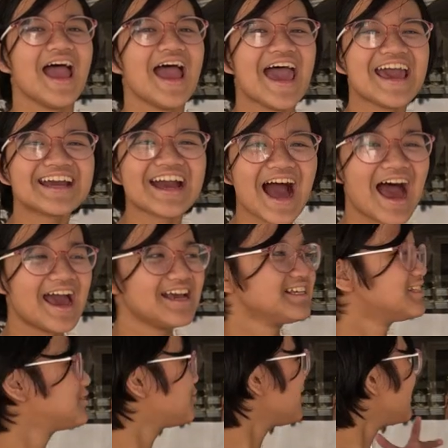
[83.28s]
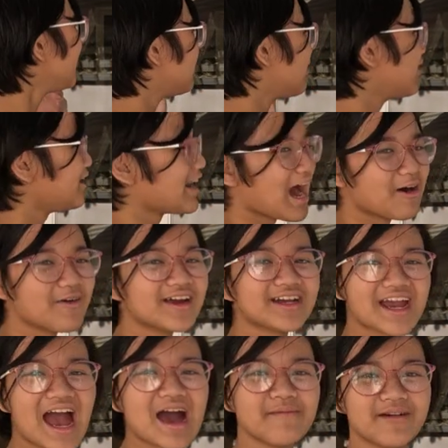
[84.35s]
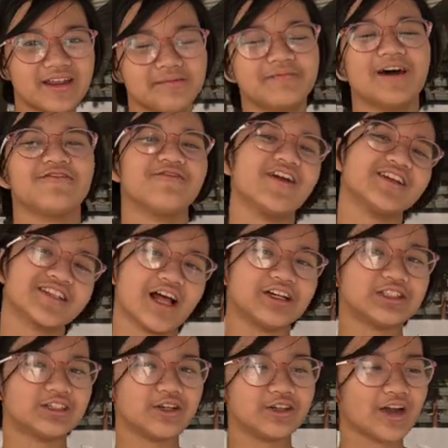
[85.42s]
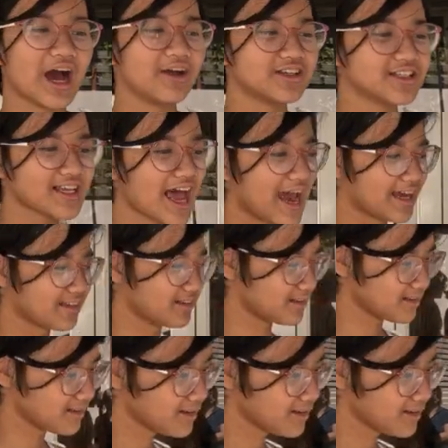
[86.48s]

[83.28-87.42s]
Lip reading: Hey guys, we're here in our cabin, but first I'll show you outside.